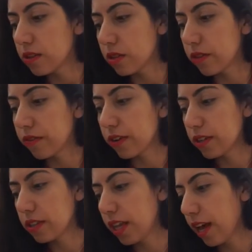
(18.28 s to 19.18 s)
So the
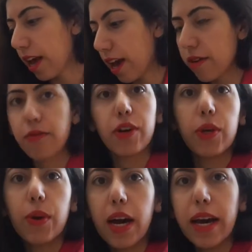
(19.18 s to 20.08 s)
first thing I have for
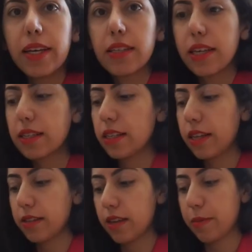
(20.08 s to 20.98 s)
you guys is
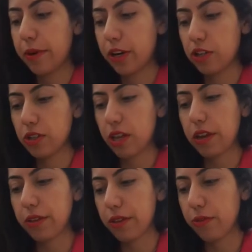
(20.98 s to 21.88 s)
this I purchased
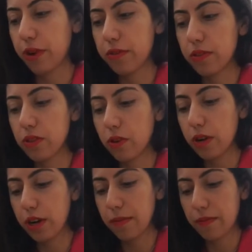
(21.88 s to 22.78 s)
at a thrift
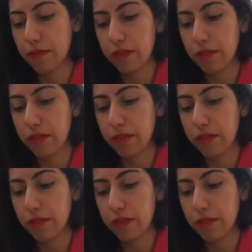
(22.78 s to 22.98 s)
store